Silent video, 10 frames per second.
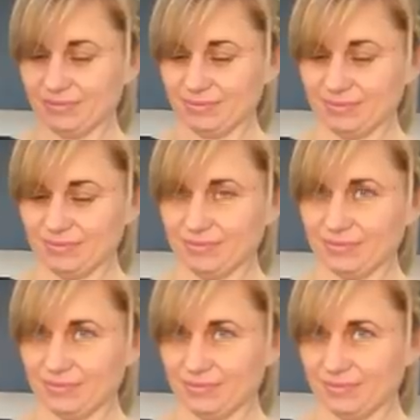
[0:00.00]

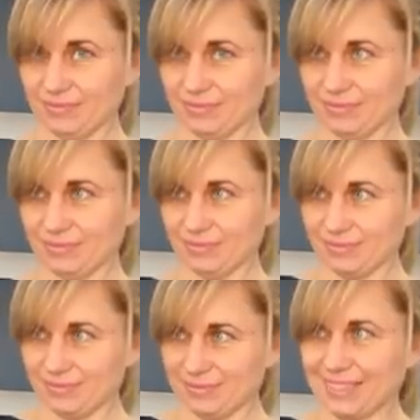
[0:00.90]

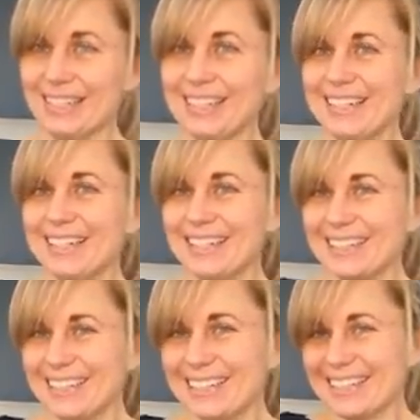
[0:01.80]

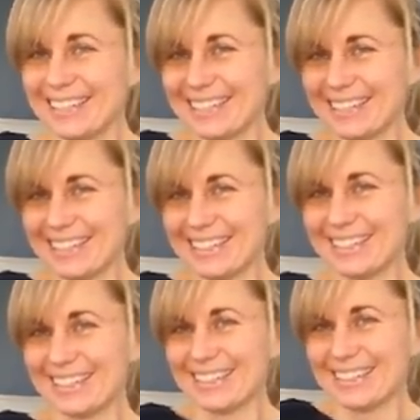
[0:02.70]

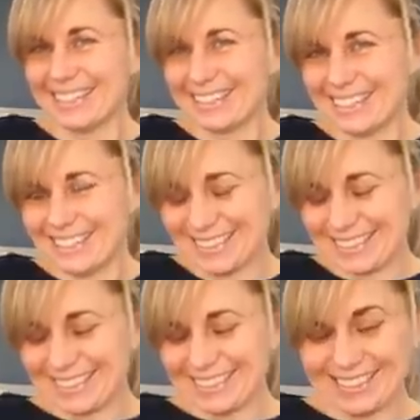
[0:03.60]

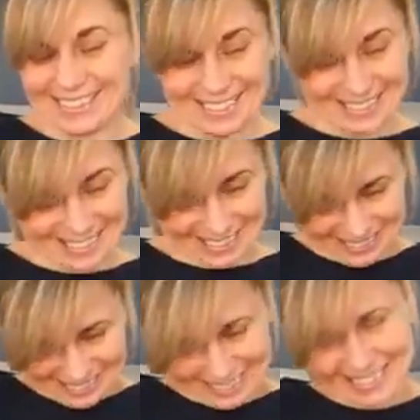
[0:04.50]

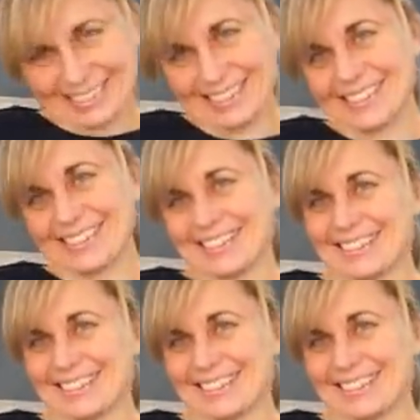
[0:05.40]
(not speaking)